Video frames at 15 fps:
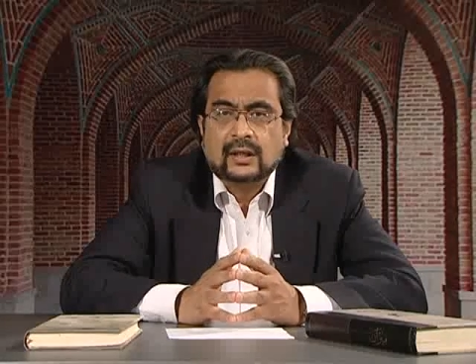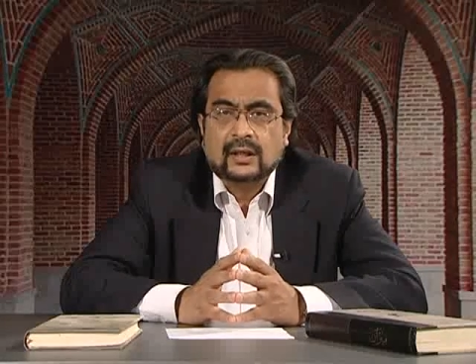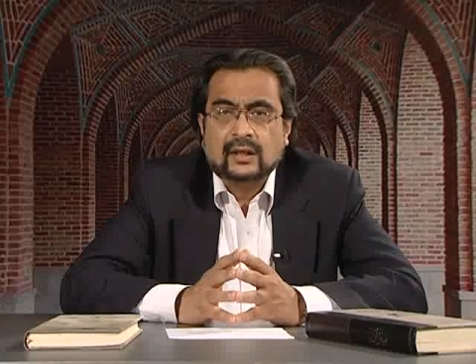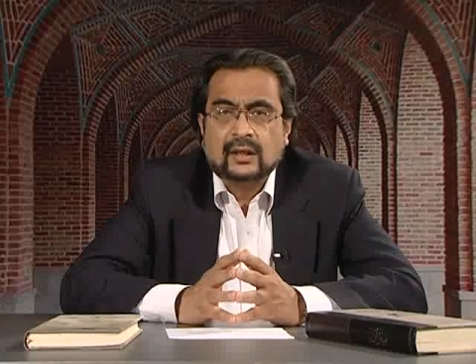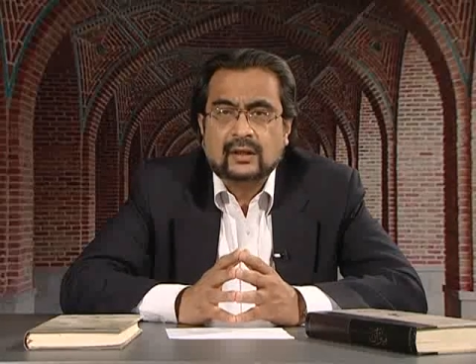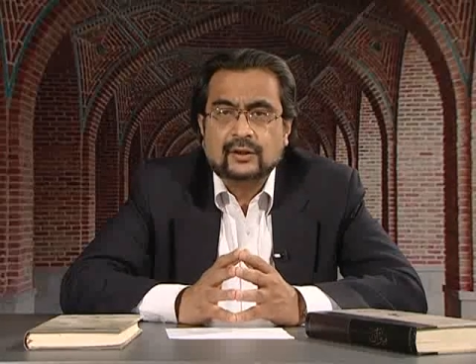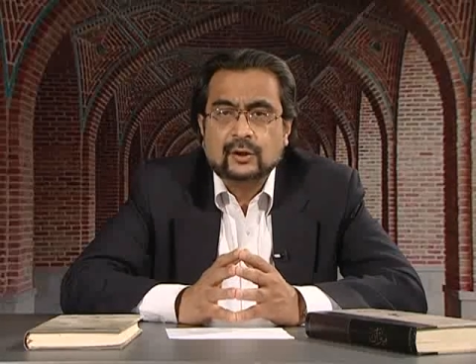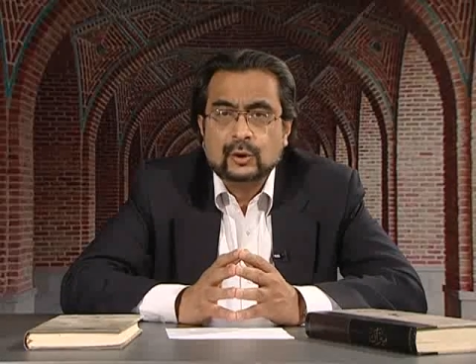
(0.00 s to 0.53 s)

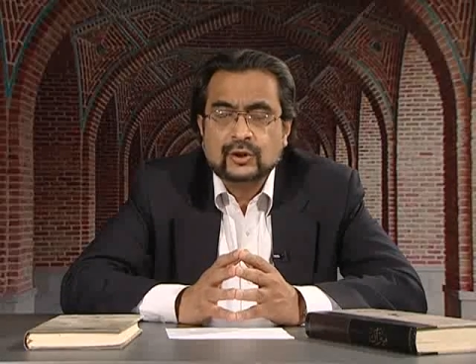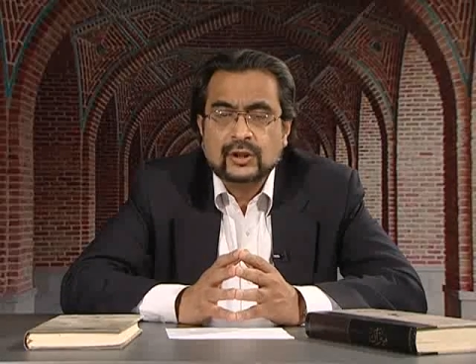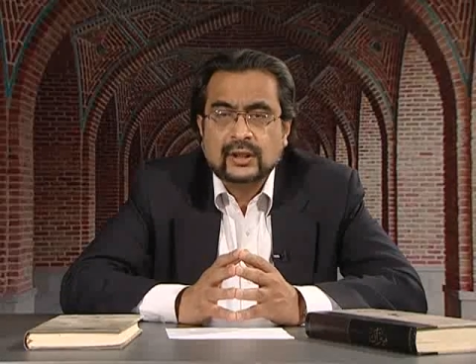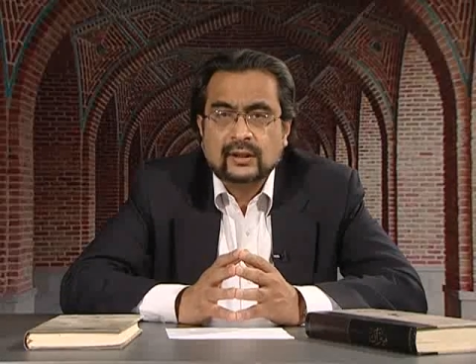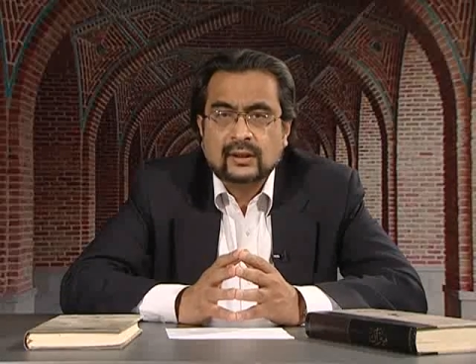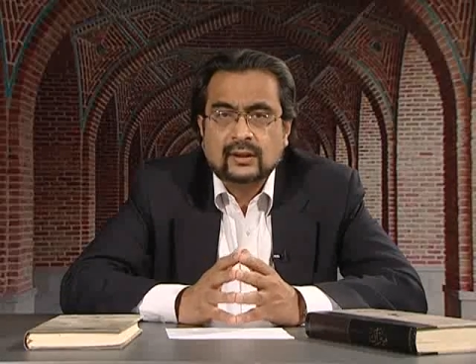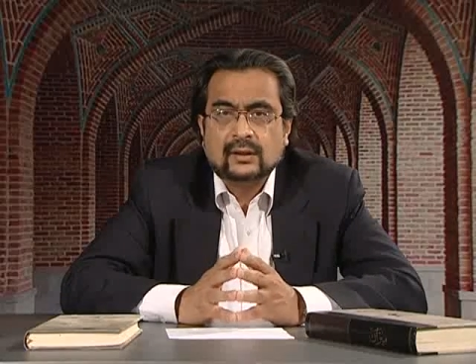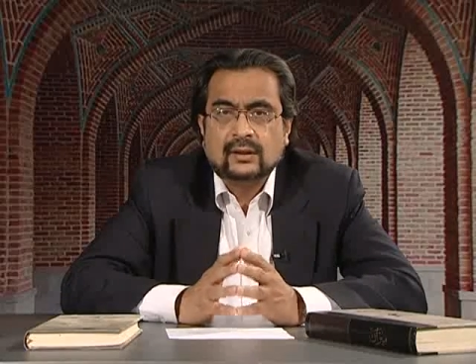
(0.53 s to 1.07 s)
Uh,
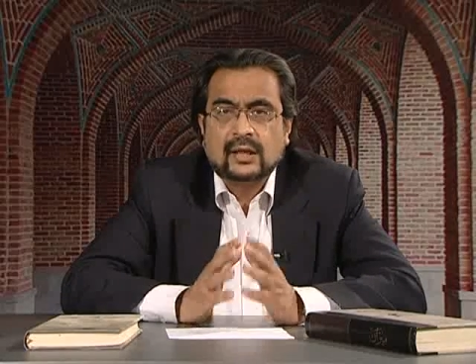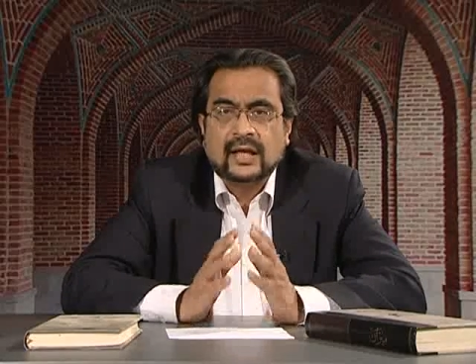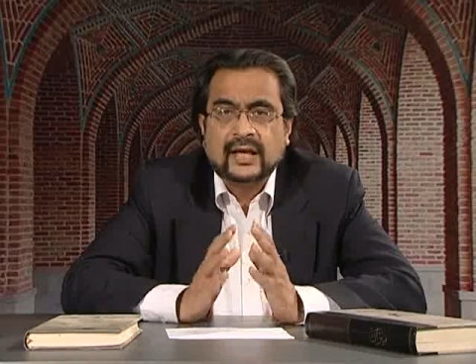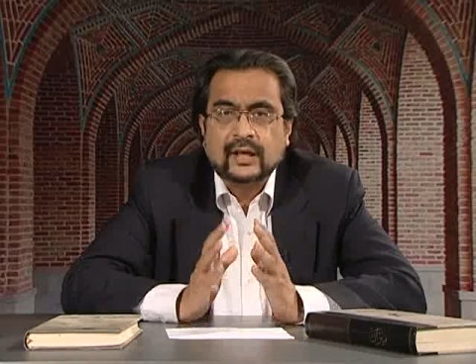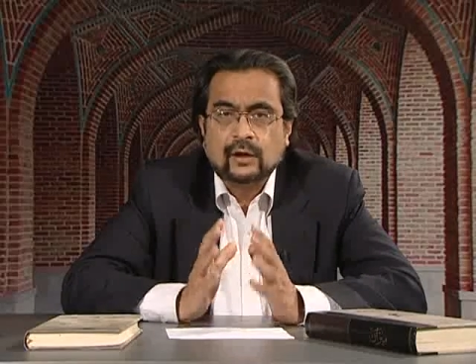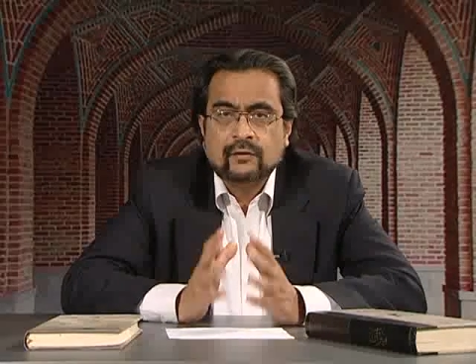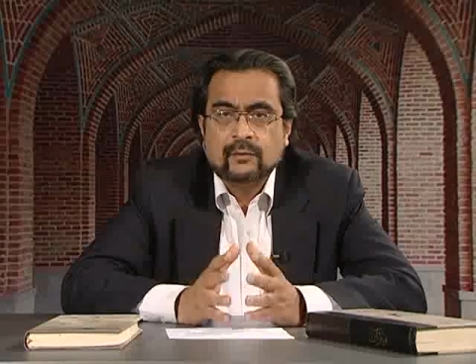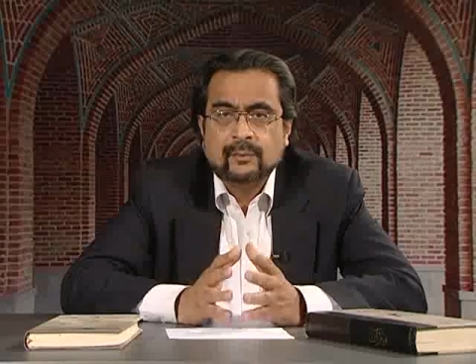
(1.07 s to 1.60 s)
using the
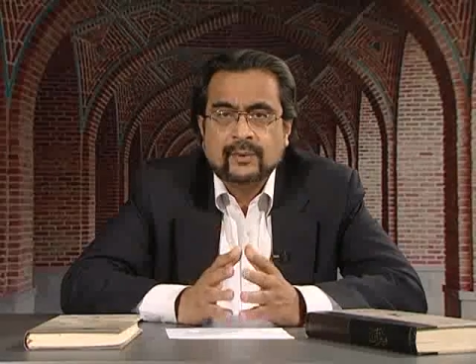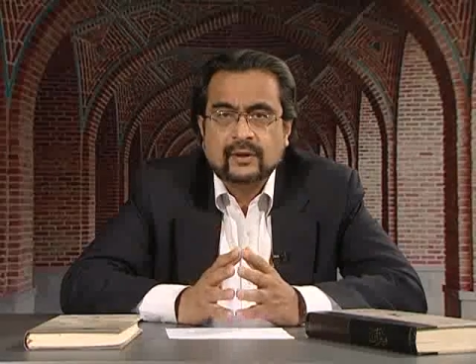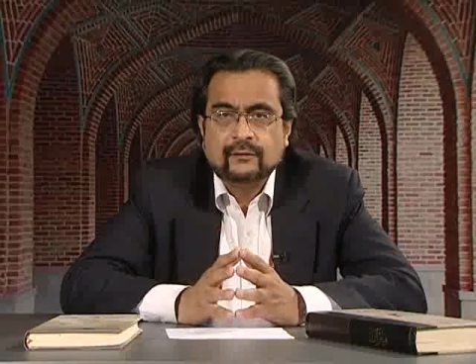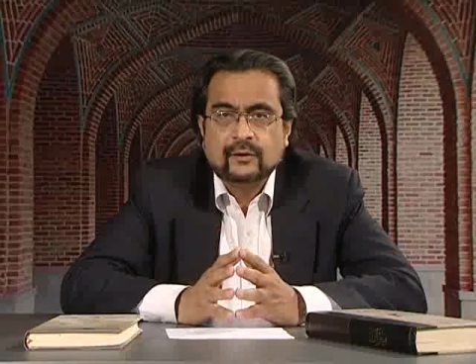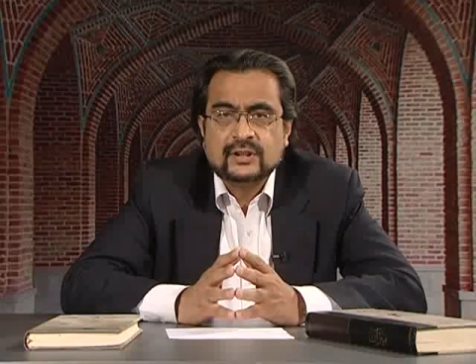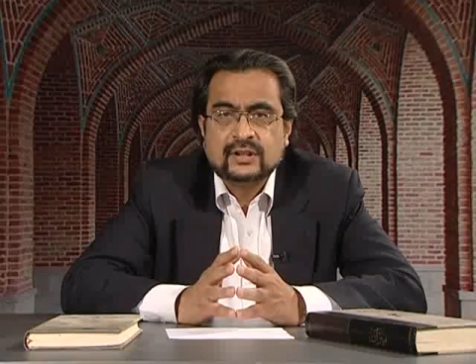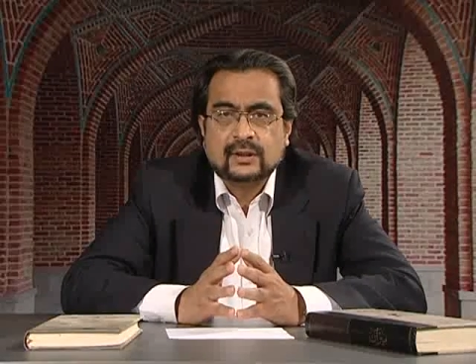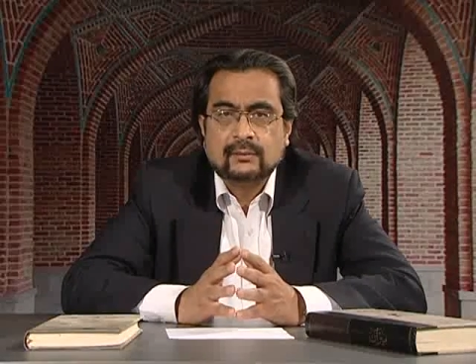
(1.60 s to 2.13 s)
hide of a pig
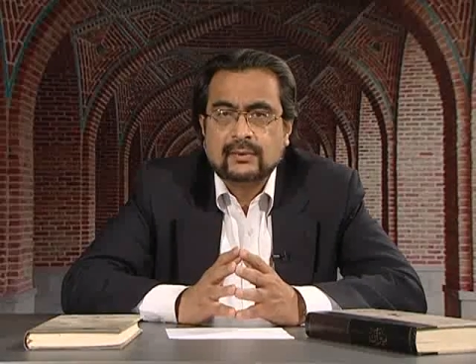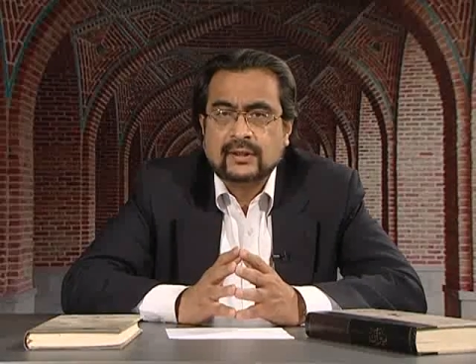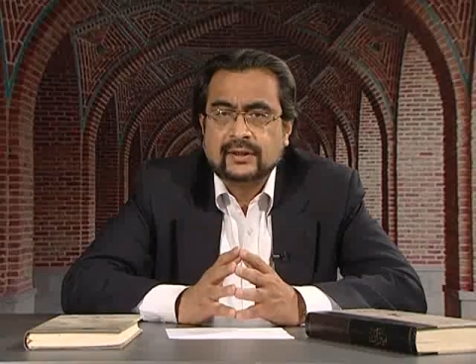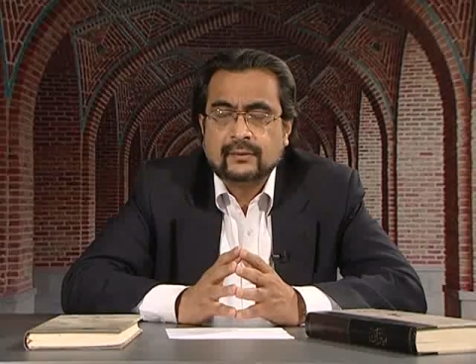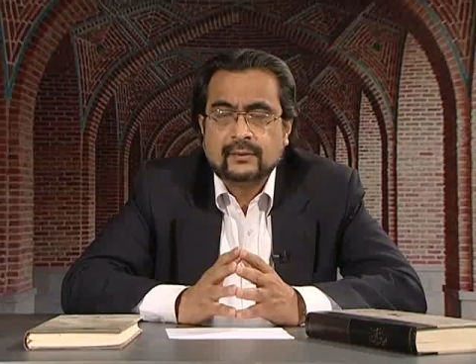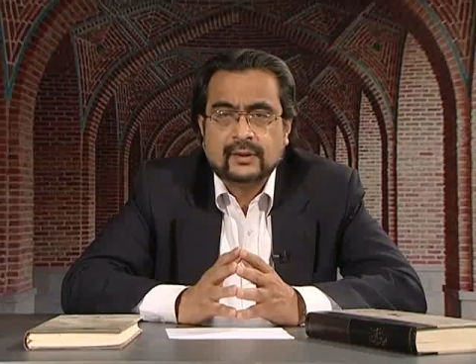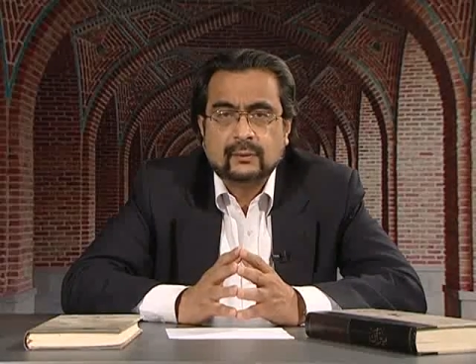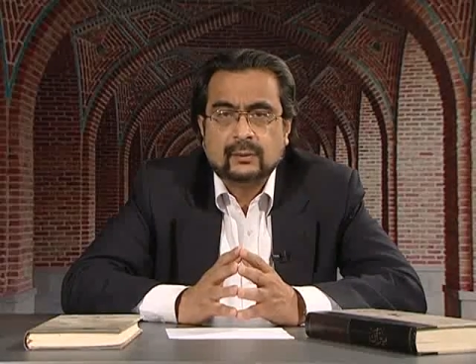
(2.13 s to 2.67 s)
for some
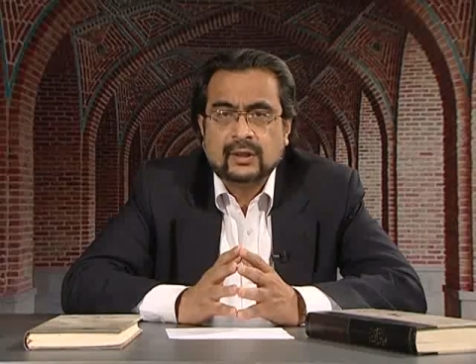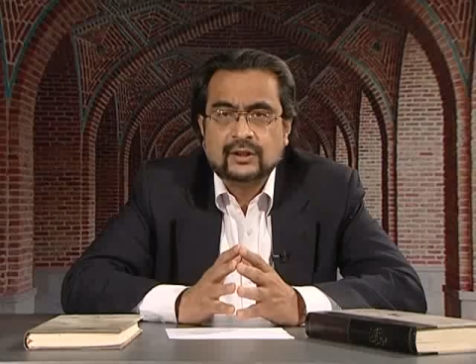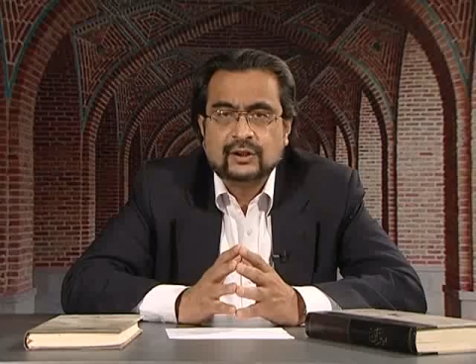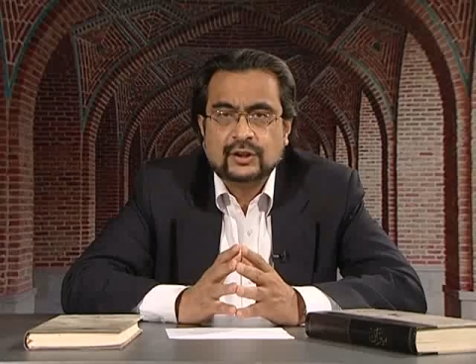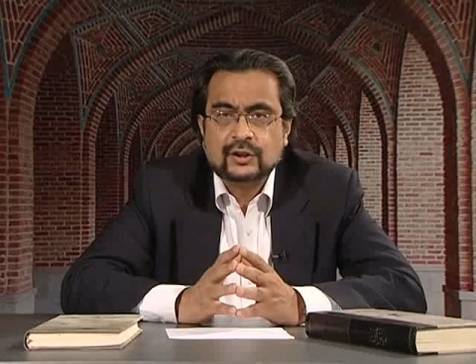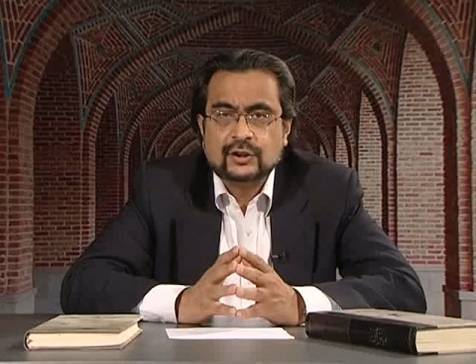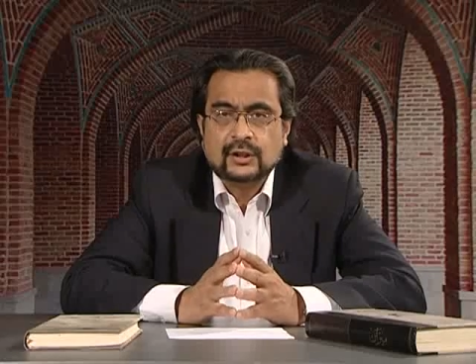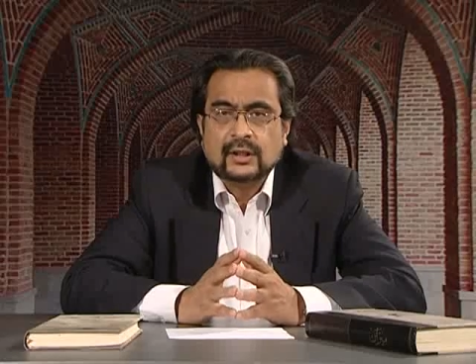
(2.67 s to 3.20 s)
other
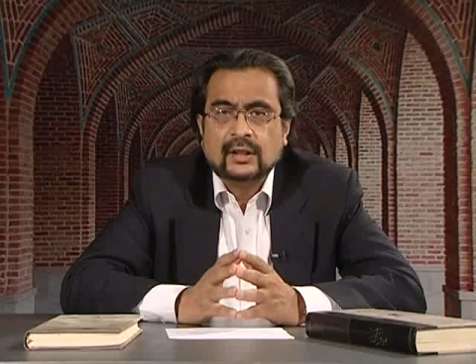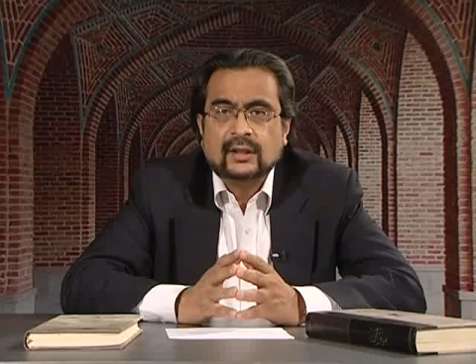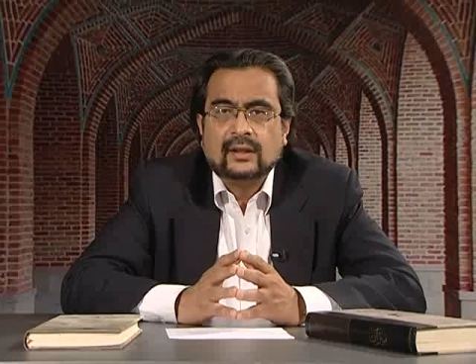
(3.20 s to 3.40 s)
advantage,